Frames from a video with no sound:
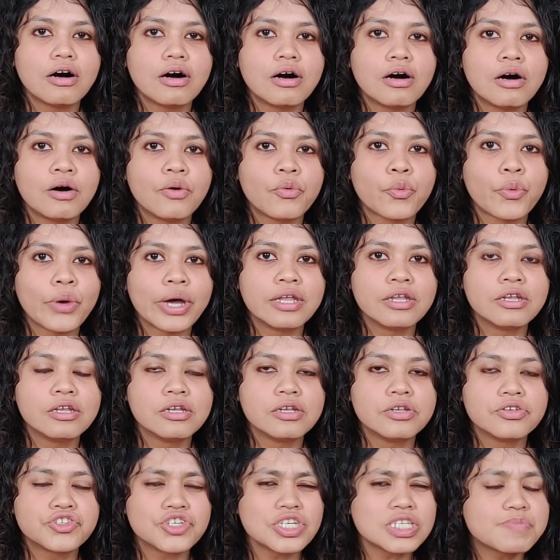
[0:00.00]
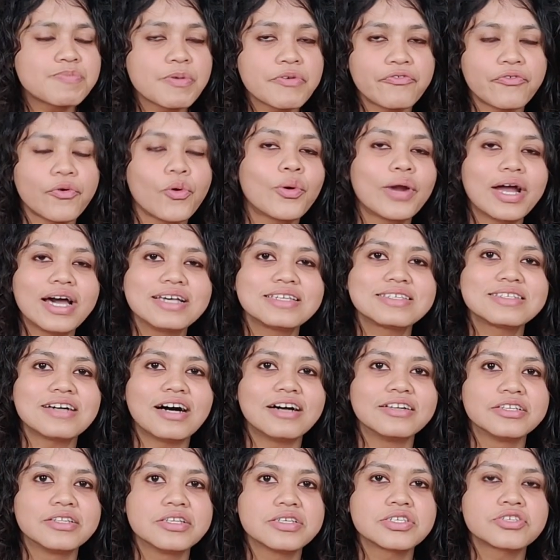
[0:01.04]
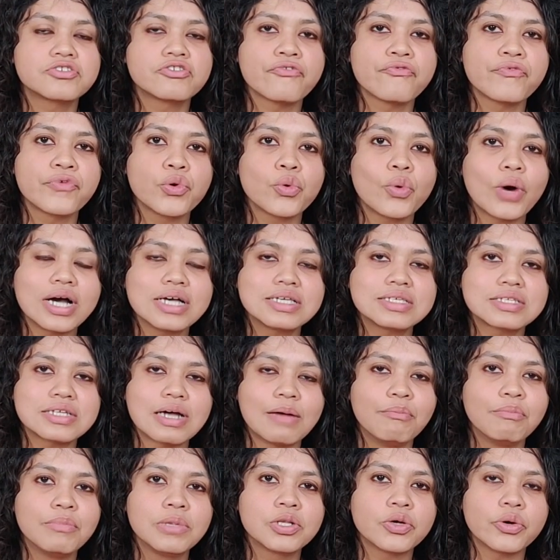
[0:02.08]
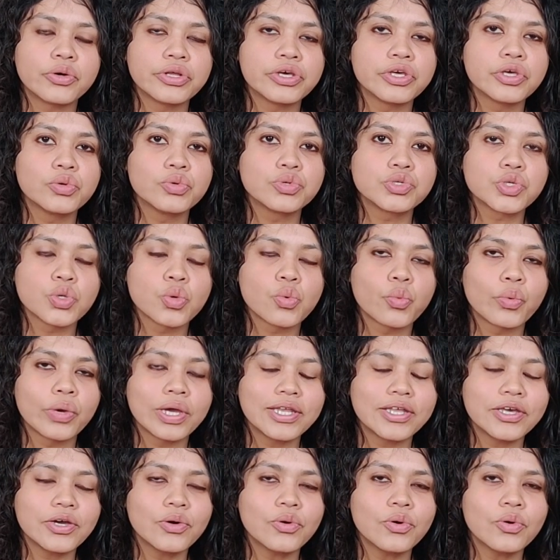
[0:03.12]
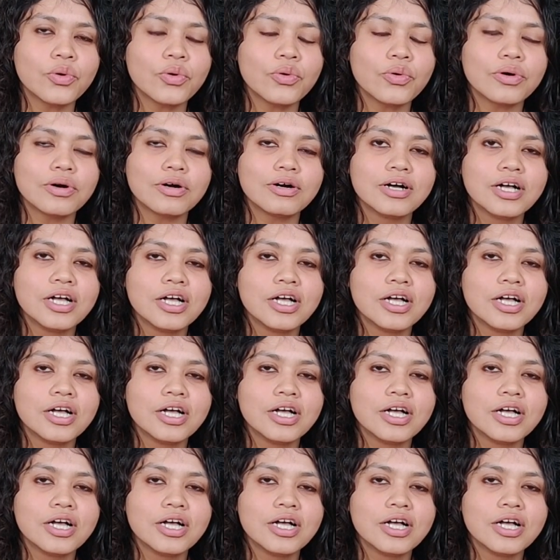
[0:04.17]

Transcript: when, just before I started this review, I stumbled on a YouTube video